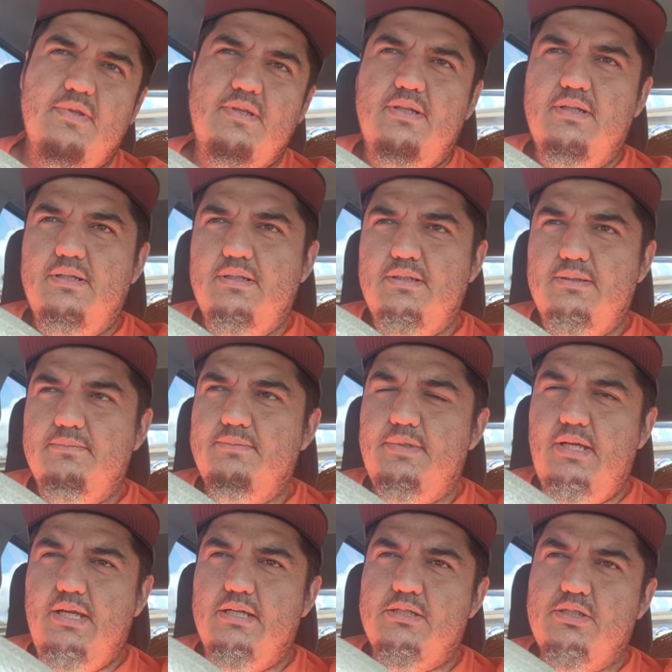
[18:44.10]
Uh,
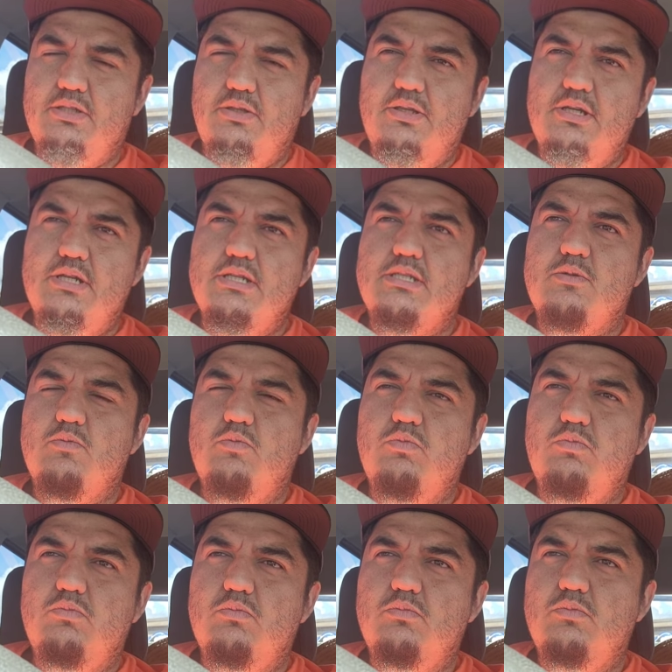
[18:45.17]
yeah, so there's,
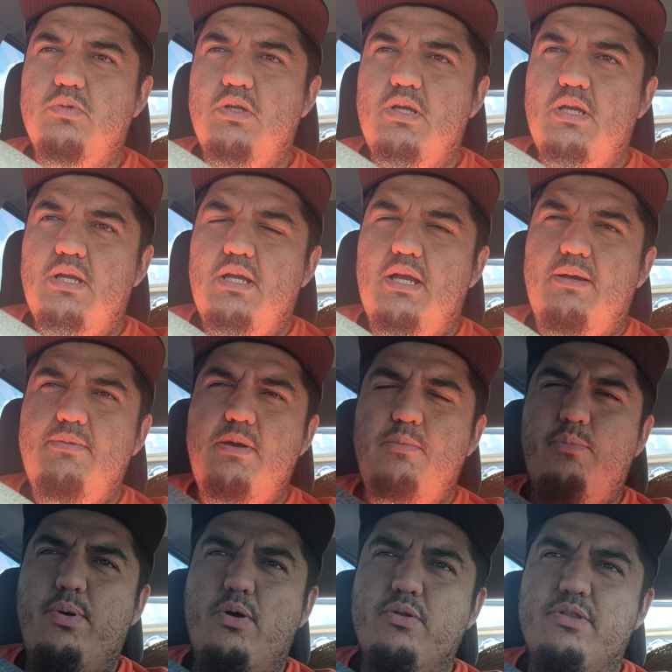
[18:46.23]
I
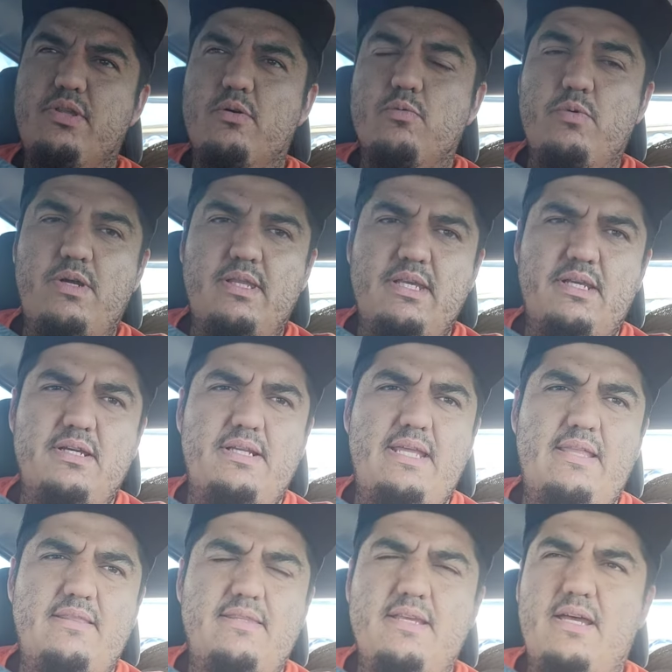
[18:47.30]
mean, both are really good
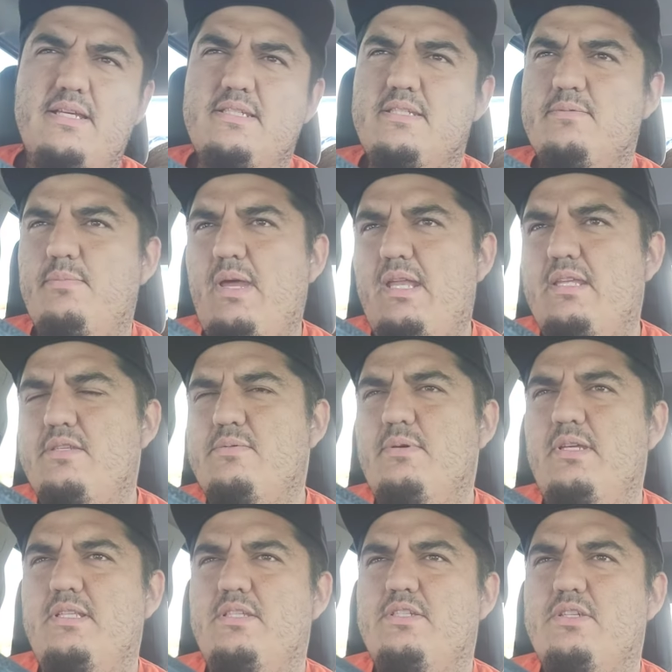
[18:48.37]
at dust
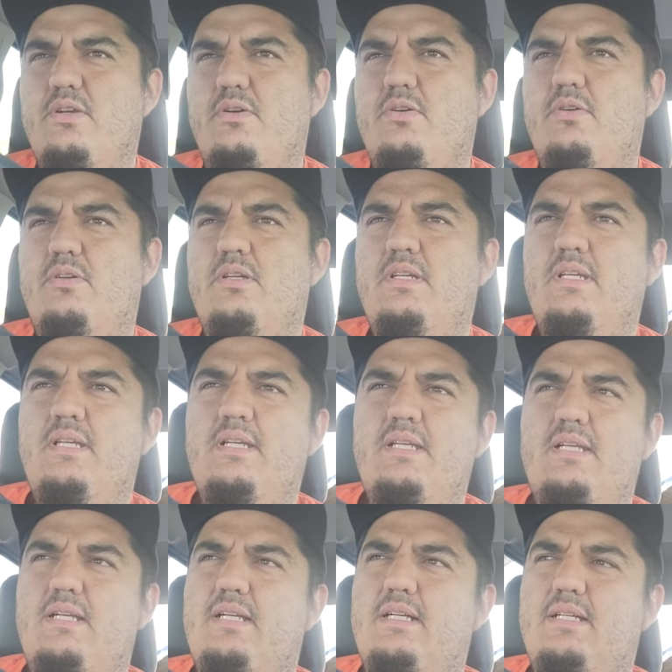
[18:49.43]
management. So
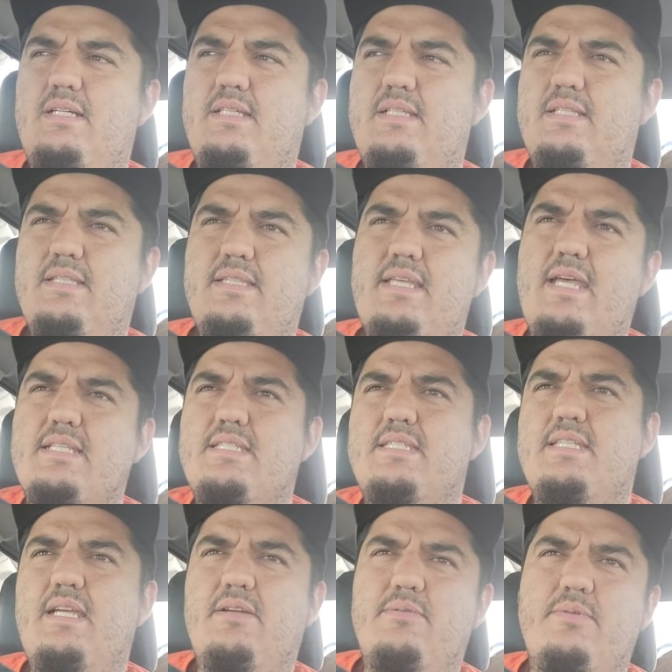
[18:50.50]
uh,
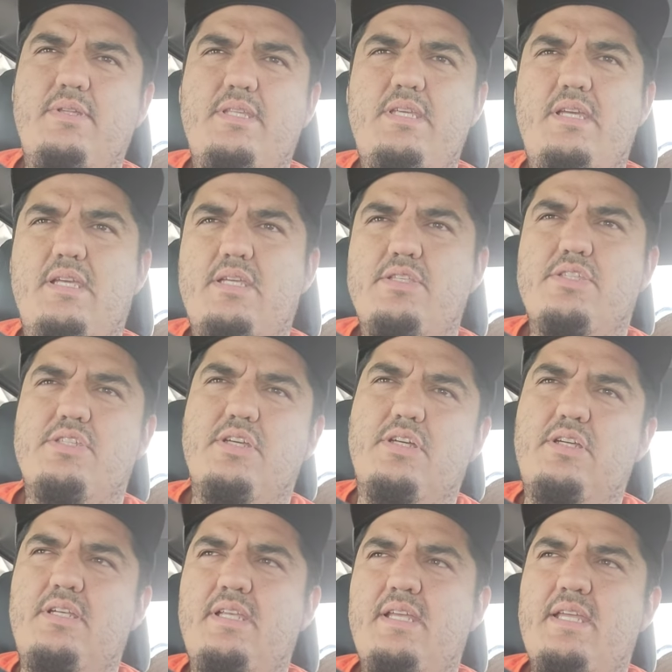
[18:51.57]
that's not really a
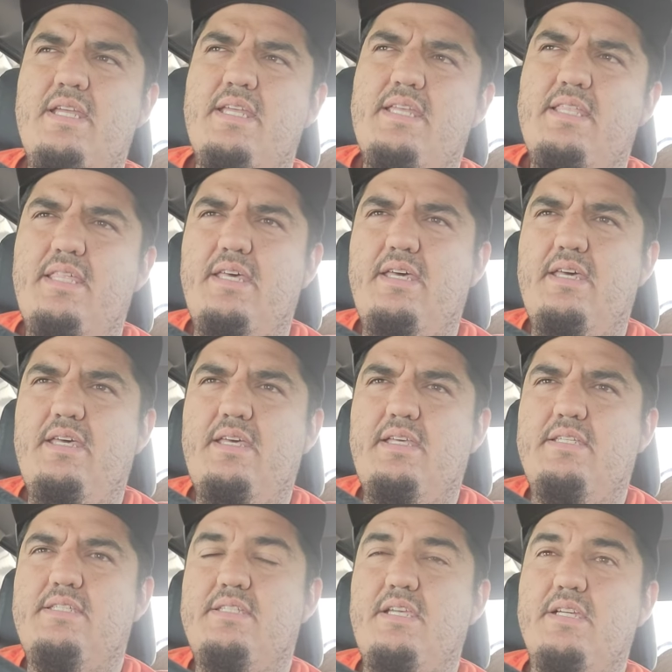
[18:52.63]
concern.
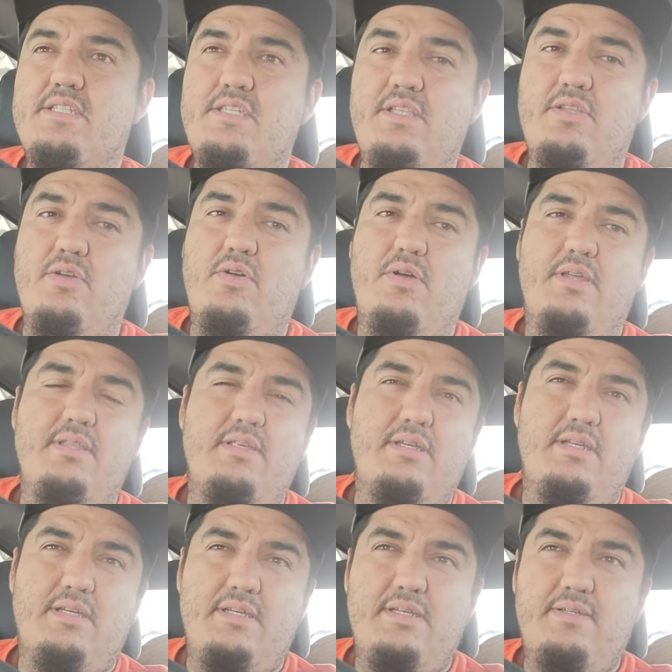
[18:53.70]
Uh, suction though on
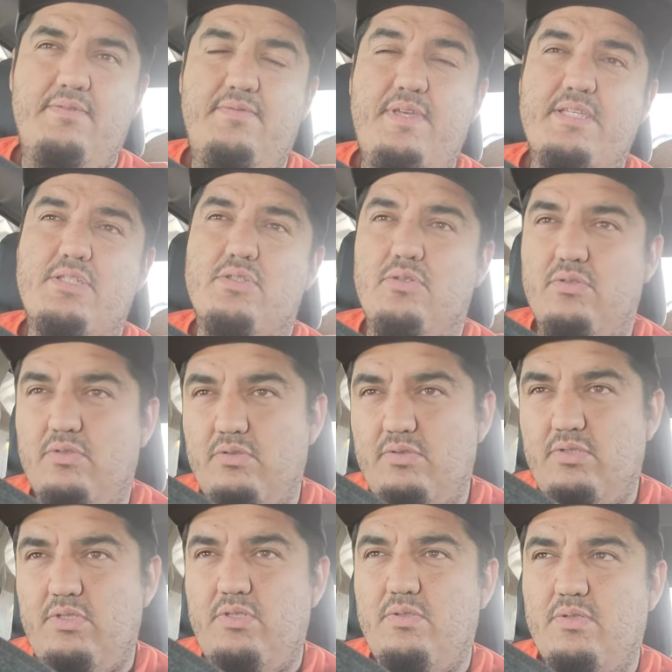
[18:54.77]
the Festool,
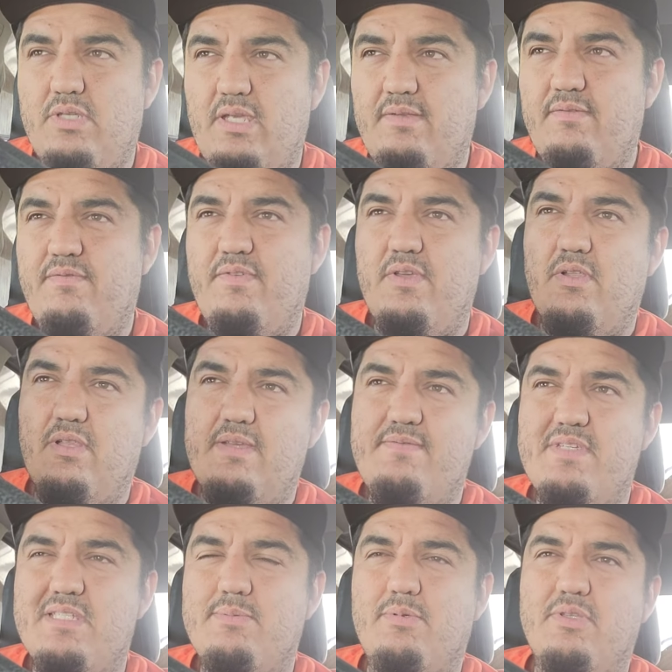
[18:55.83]
you can feel a
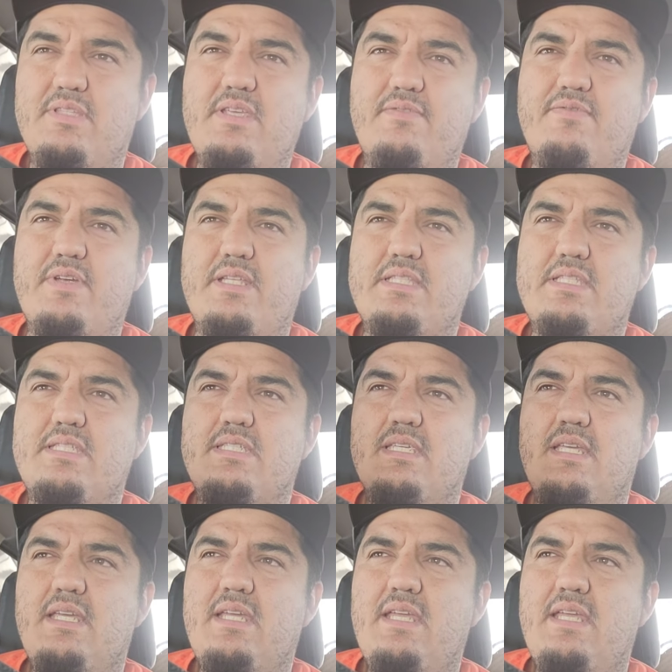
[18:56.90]
visible difference.